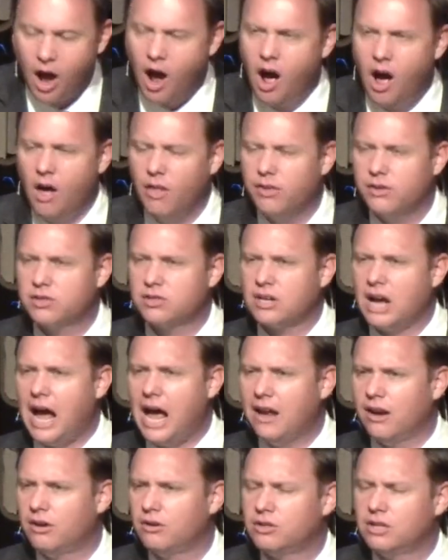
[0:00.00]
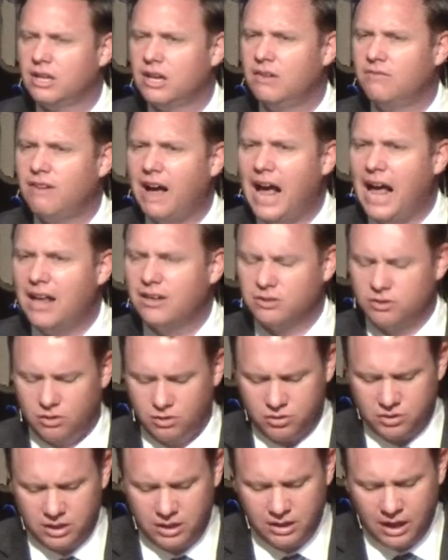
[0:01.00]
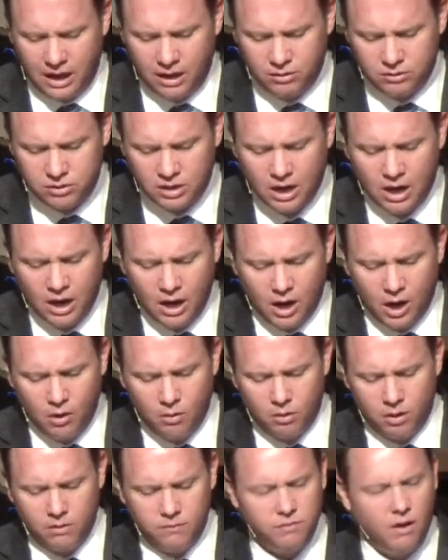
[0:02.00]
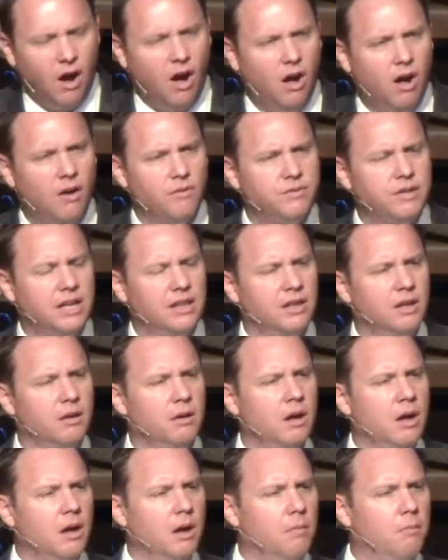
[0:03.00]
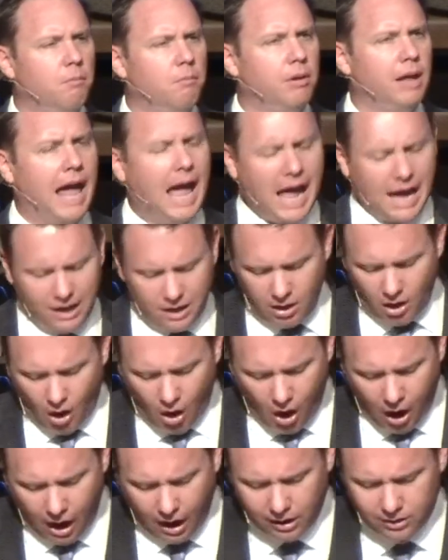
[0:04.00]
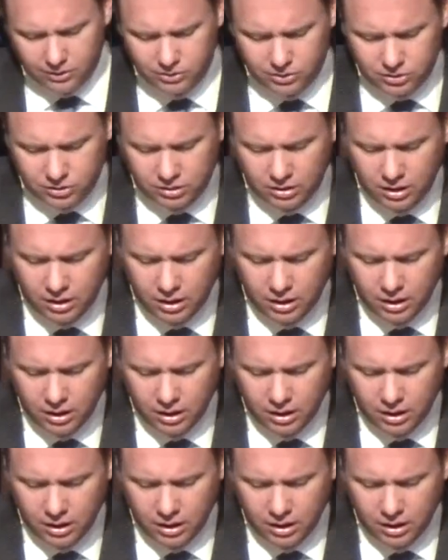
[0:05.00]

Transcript: all the scholars and advisors, and those who were involved in the black arts.